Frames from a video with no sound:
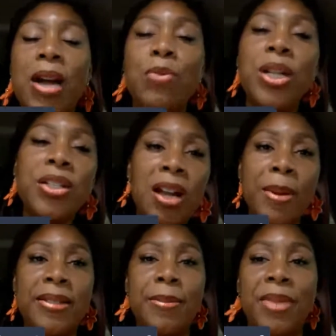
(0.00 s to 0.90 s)
want to talk
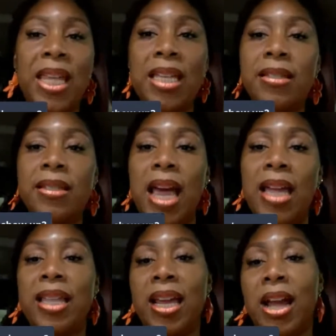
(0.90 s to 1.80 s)
about some things that
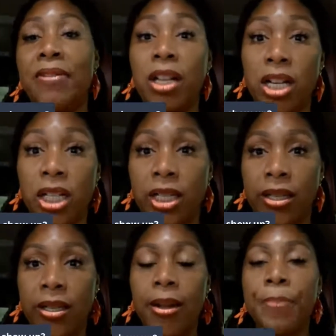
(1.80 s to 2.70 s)
I've
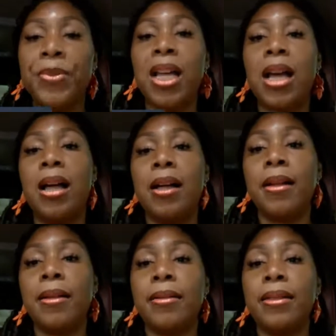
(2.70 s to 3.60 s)
learned,
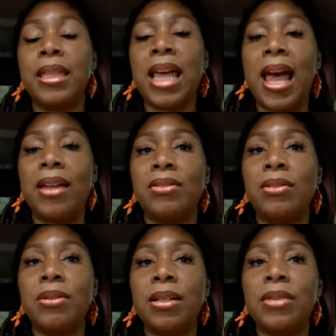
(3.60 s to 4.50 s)
that
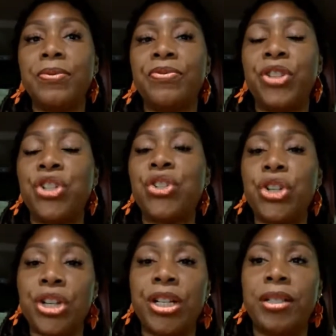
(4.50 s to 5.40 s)
for
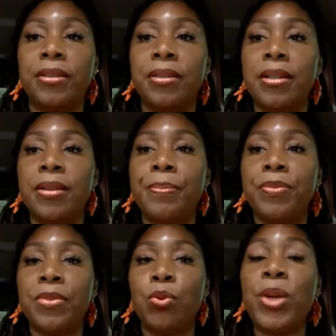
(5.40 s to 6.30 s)
sure
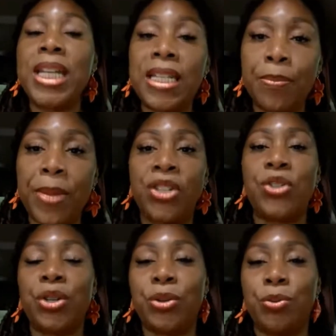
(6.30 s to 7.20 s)
we need to make
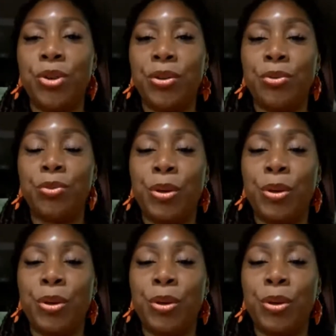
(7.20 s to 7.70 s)
sure we're